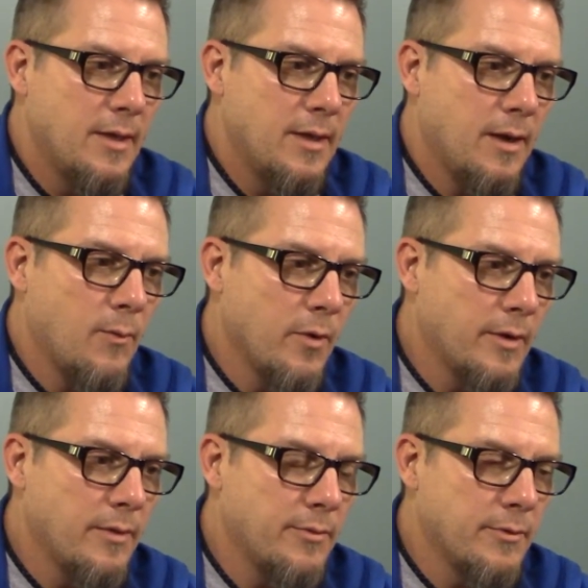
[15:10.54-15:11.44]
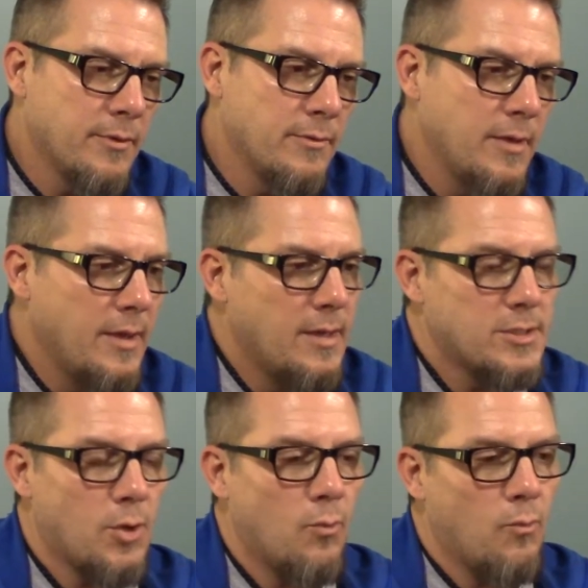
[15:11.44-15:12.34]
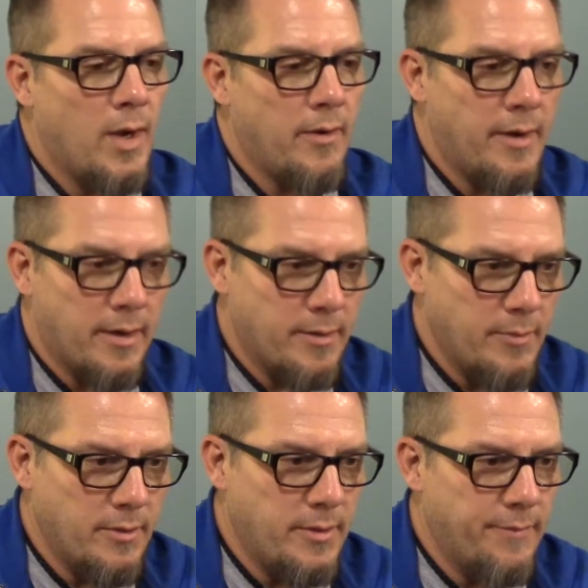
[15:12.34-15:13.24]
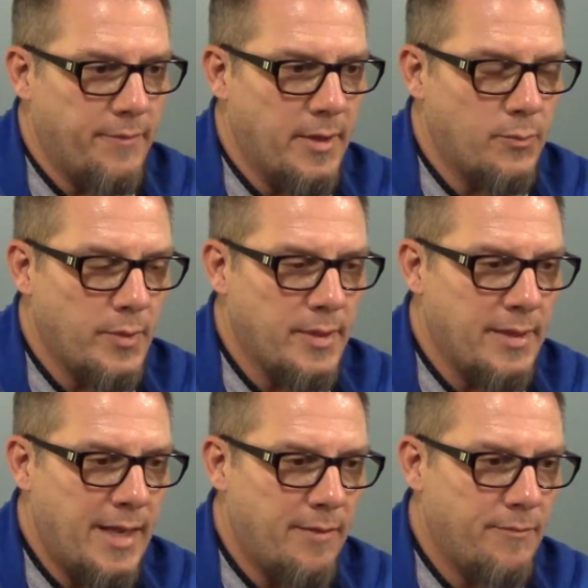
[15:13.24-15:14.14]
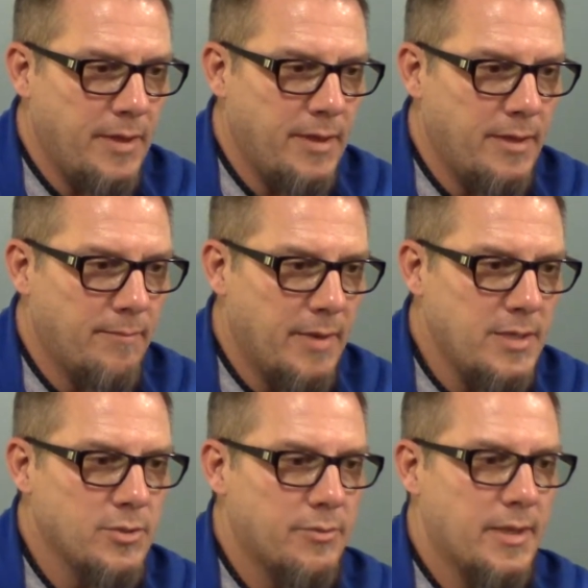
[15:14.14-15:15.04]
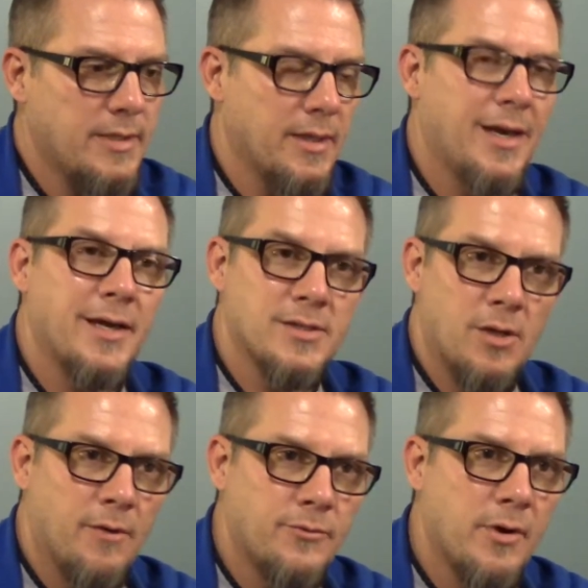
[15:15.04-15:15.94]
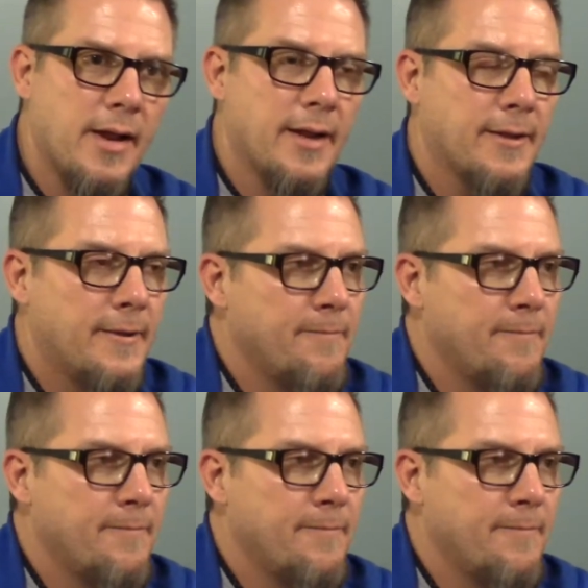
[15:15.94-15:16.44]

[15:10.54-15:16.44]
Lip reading: working through. So while in our community of faith we didn't have any major thing that got us off track,